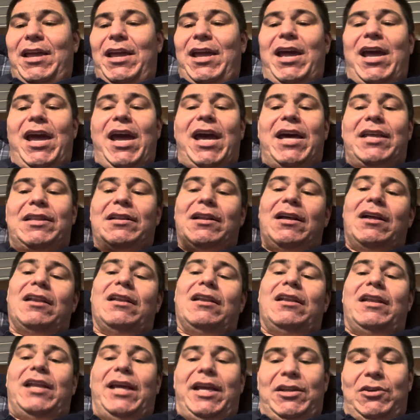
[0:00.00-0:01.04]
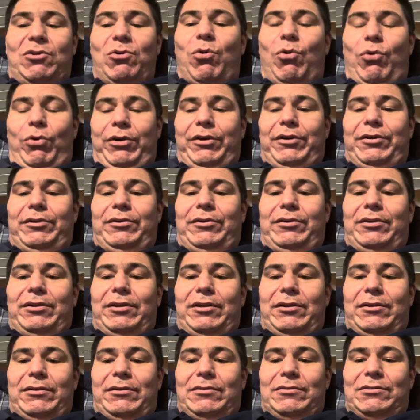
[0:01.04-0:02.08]
and Laincourt.
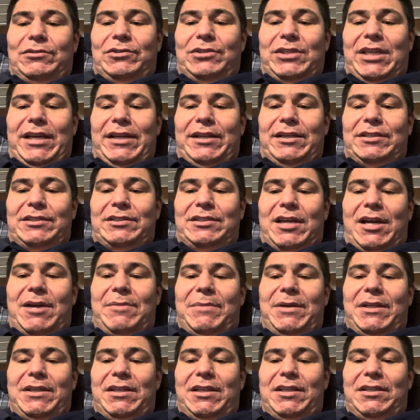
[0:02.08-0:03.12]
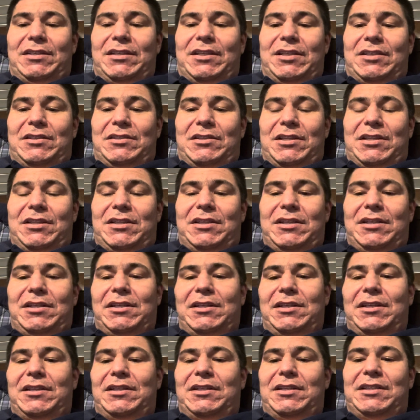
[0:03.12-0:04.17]
That is, and it
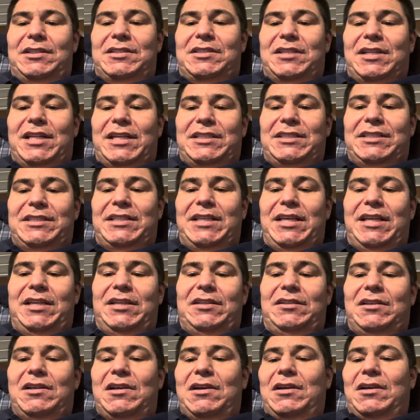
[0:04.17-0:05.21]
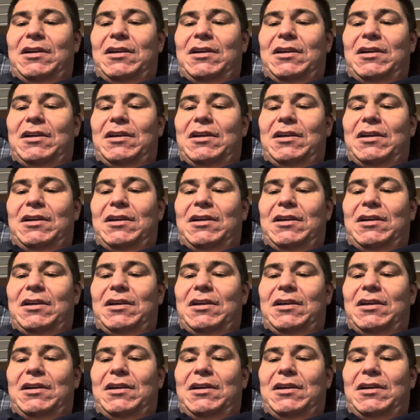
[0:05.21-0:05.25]
is like saying